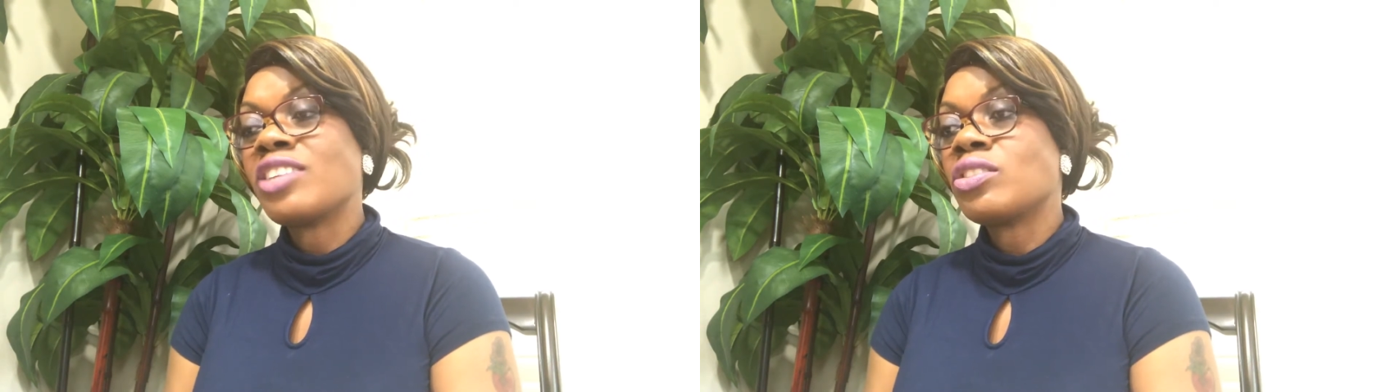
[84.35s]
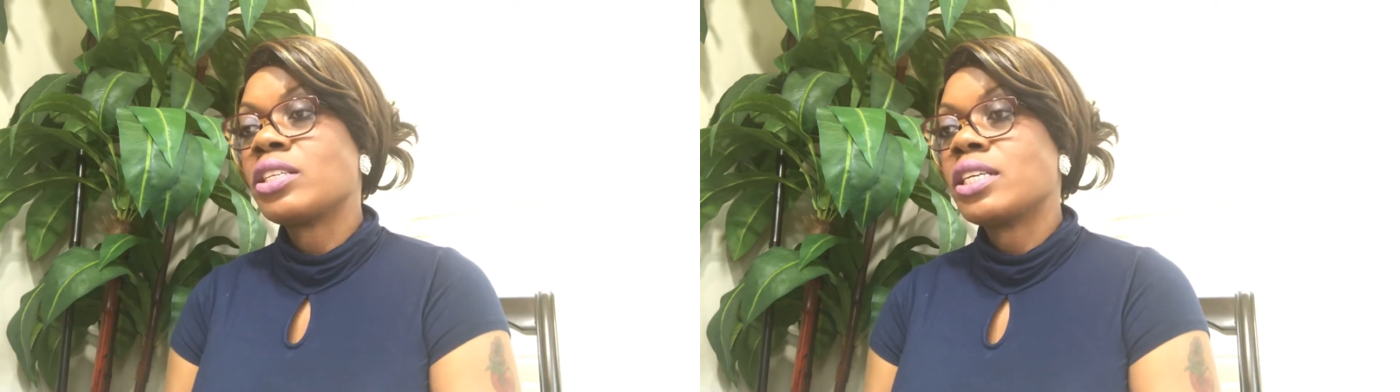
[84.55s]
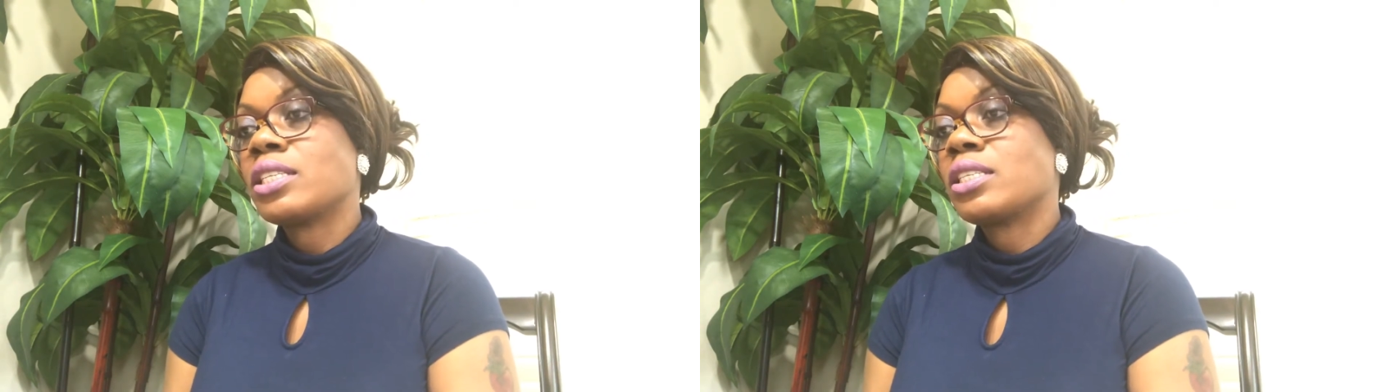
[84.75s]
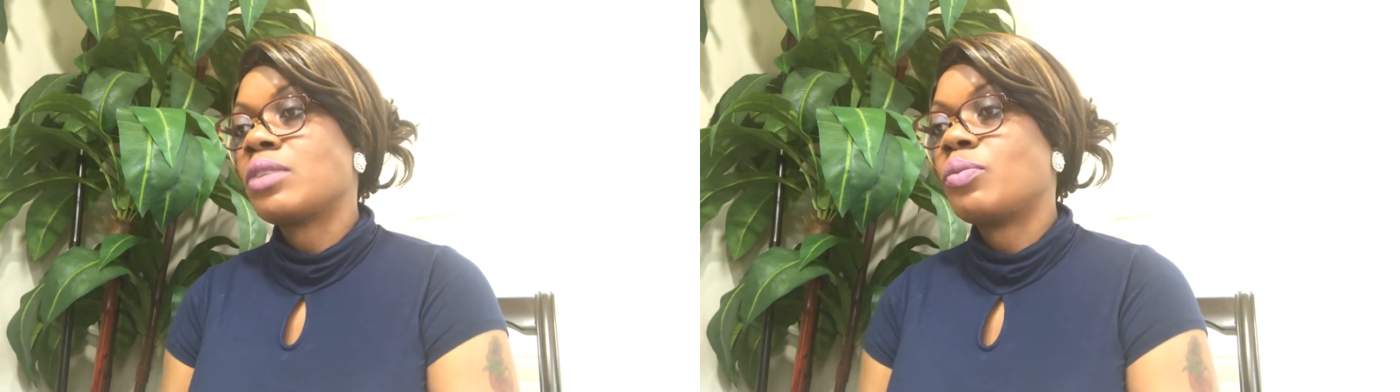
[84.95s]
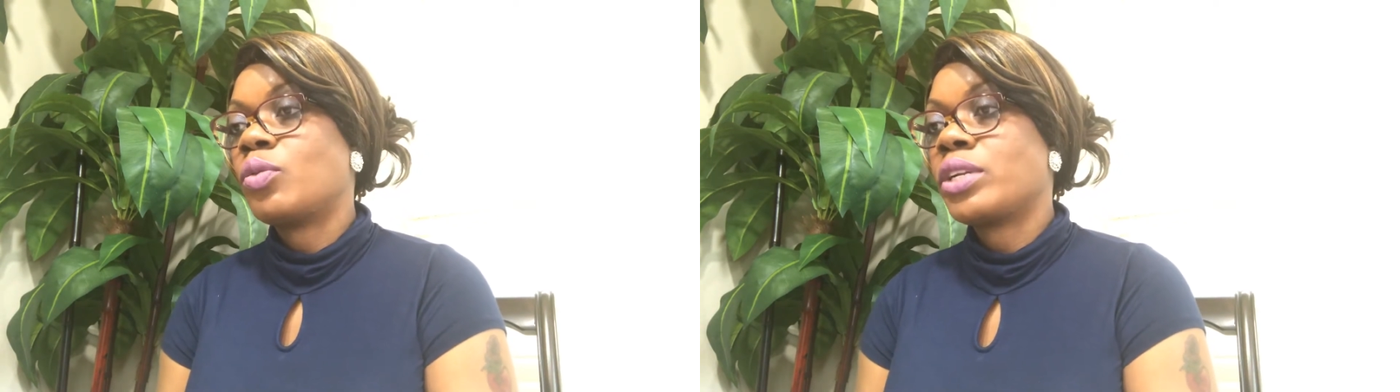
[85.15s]
actually
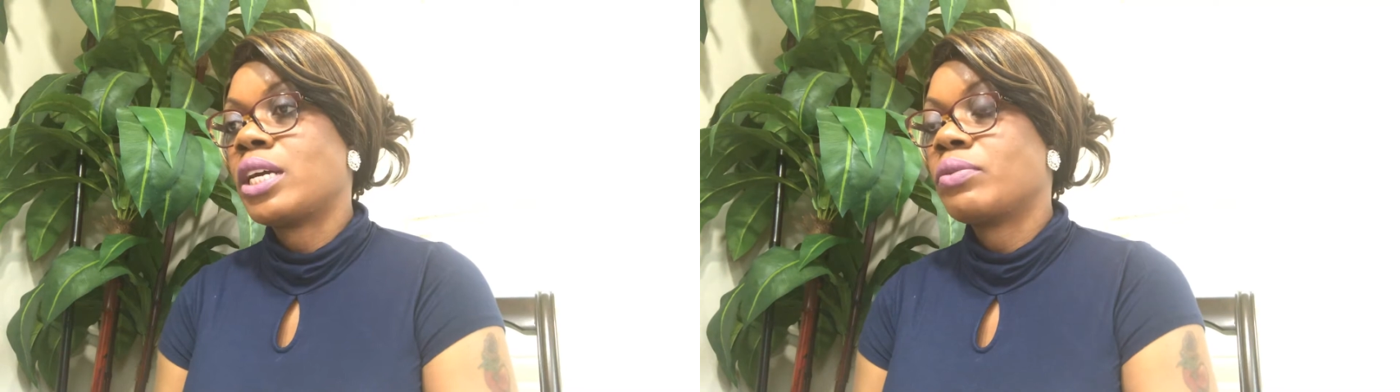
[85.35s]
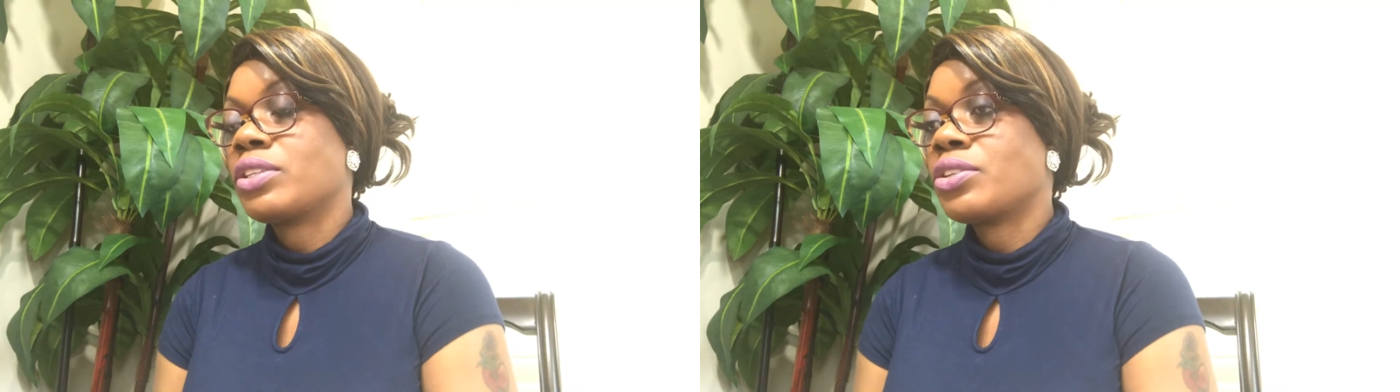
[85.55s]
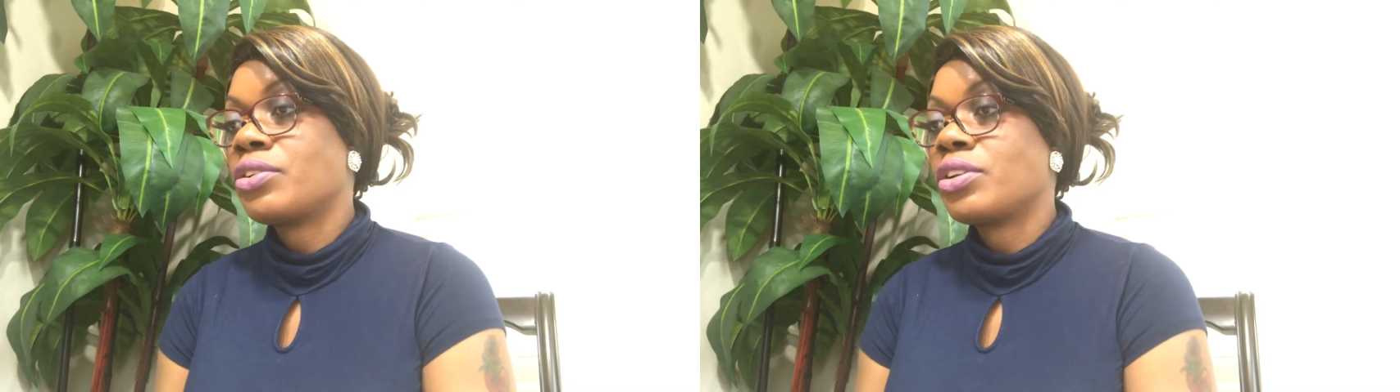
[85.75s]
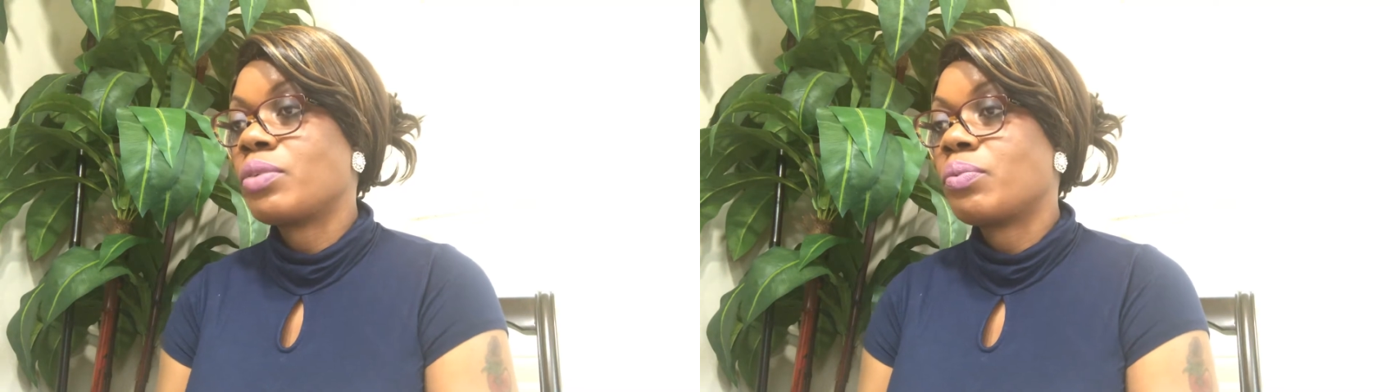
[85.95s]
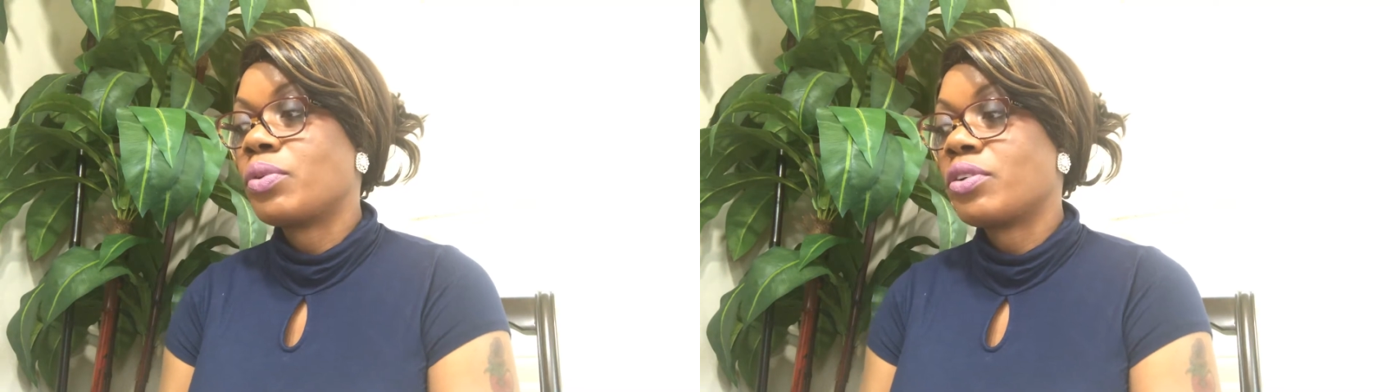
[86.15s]
yesterday morning, I was studying
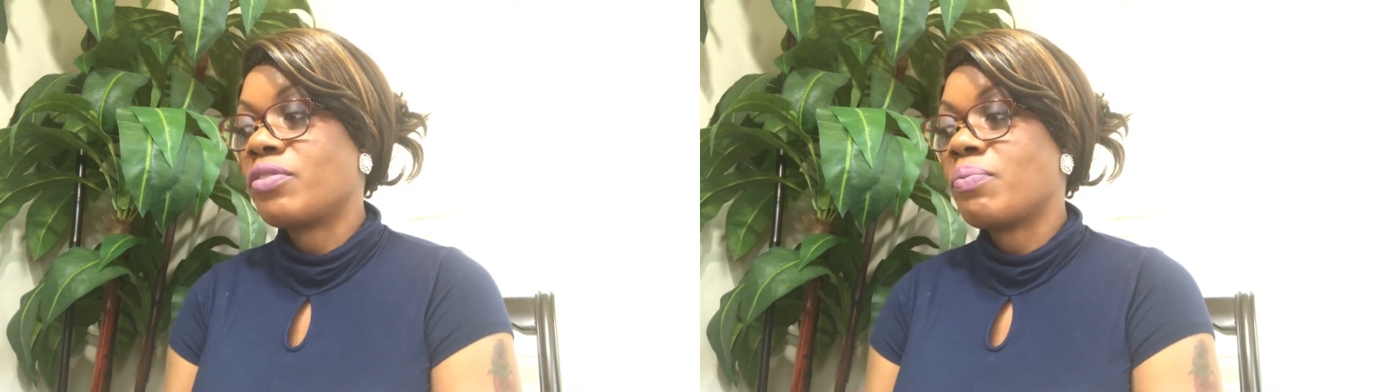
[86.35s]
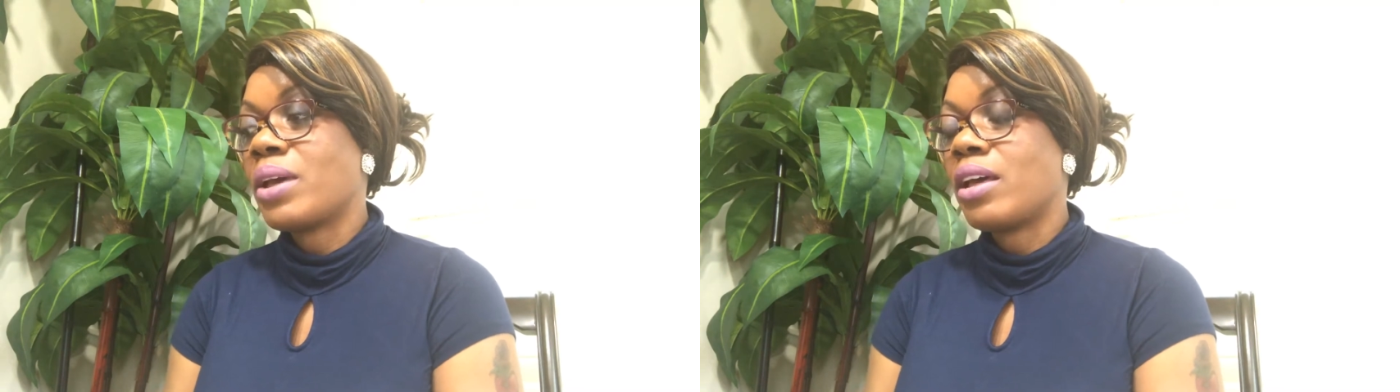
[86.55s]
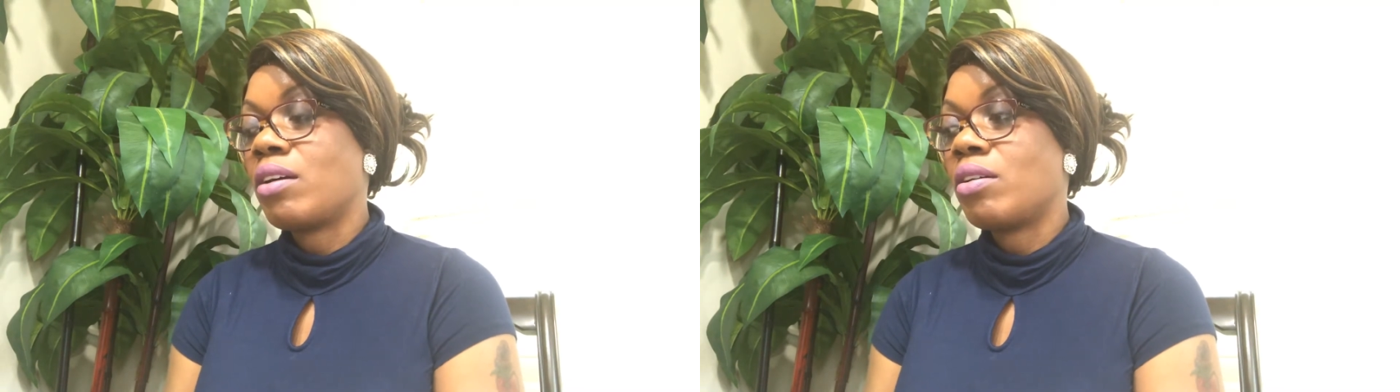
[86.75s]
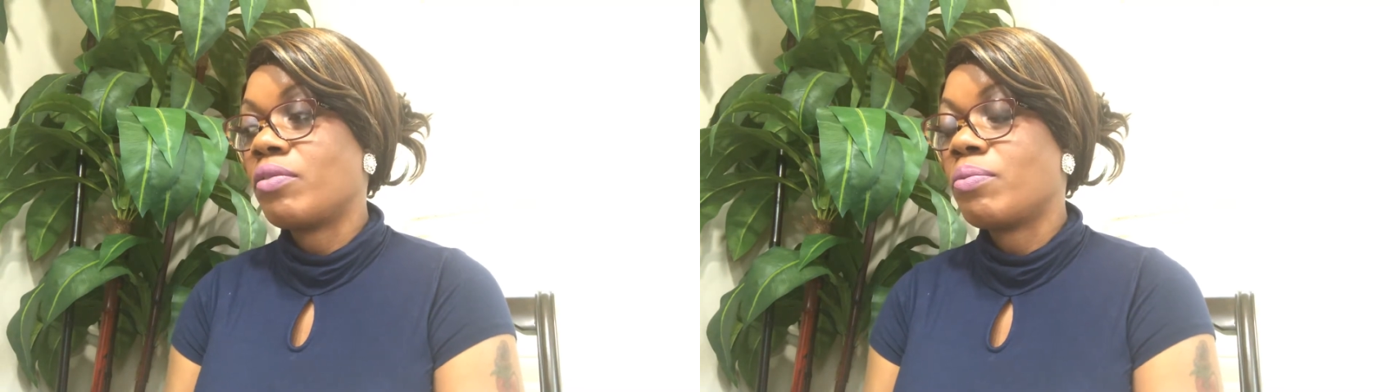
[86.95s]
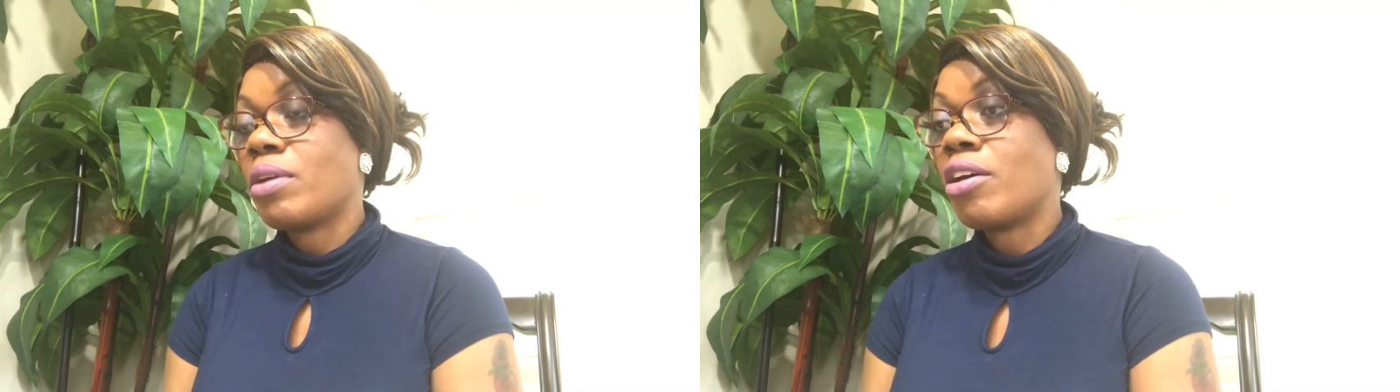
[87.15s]
the book of
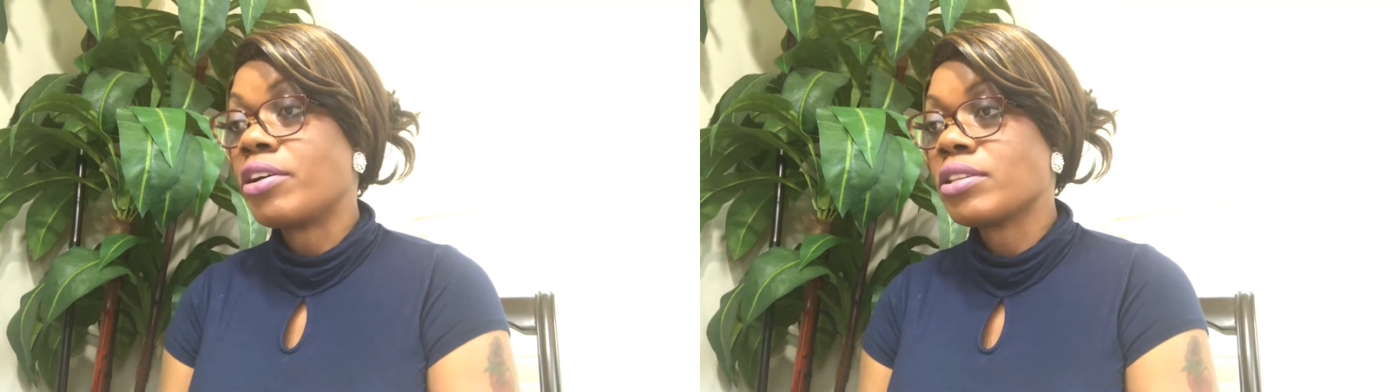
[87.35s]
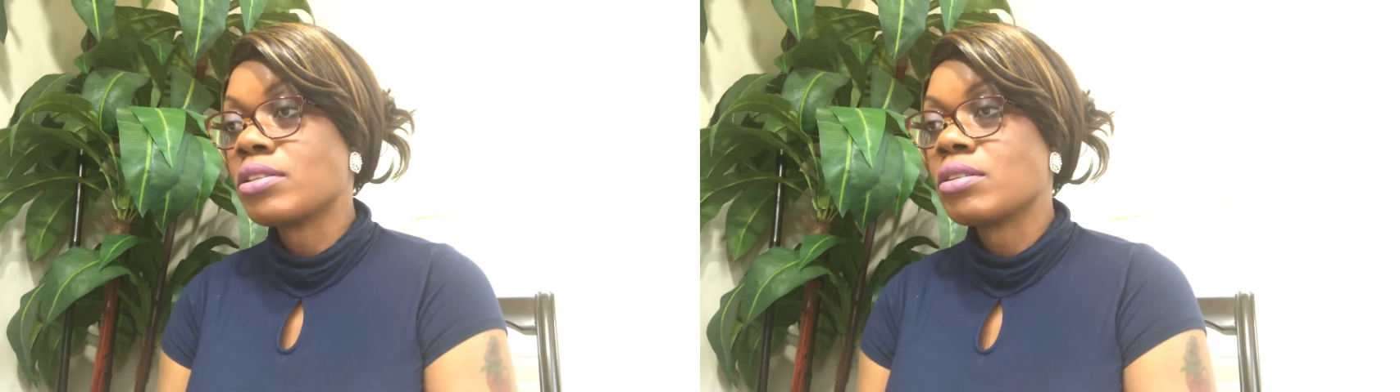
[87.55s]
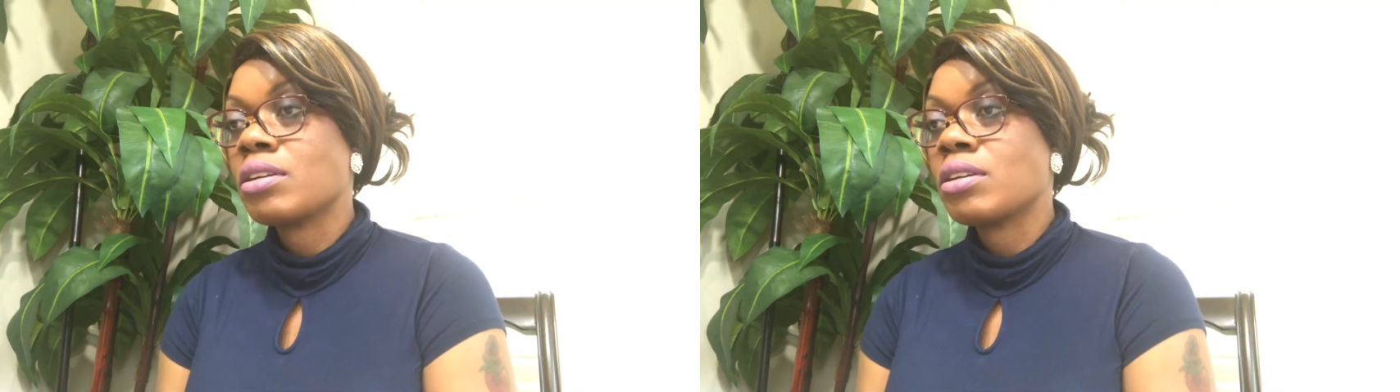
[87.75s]
Acts,